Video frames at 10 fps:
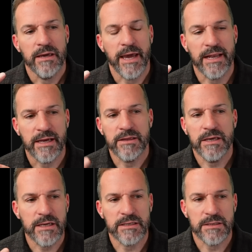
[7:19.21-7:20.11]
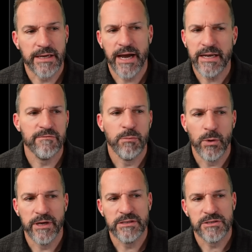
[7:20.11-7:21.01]
And I think it kind of
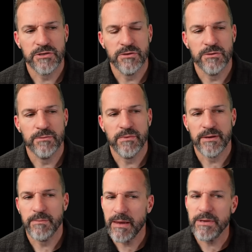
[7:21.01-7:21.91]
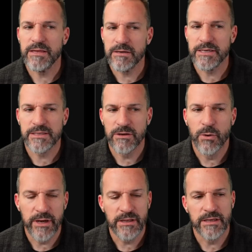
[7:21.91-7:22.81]
points to like maybe there is an
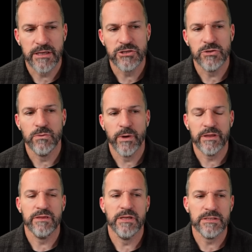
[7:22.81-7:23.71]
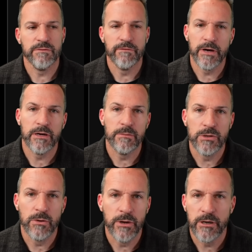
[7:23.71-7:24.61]
oiling issue with this
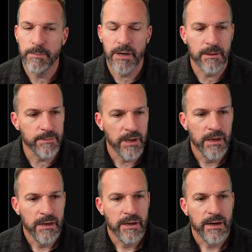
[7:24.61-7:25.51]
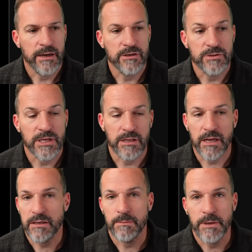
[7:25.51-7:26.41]
variable oil pump. You see a
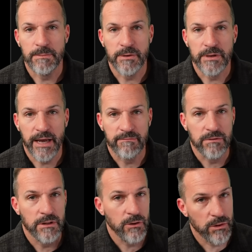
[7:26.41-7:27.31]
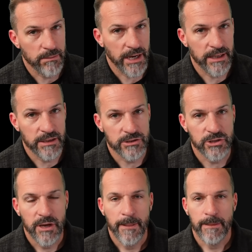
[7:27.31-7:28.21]
lot of the people that have lower
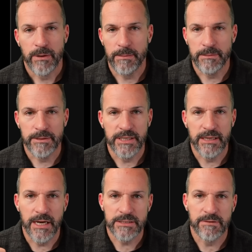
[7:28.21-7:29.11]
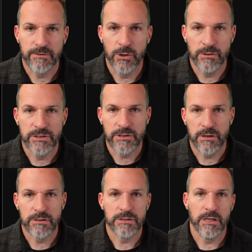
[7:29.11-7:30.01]
mileage, probably lots of cold
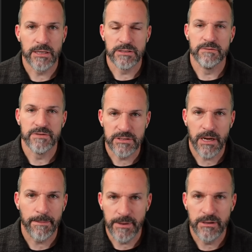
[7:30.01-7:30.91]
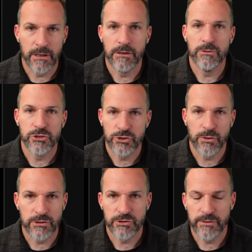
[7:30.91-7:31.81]
starts, lots of stop and go,
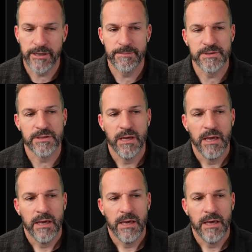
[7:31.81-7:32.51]
short trips.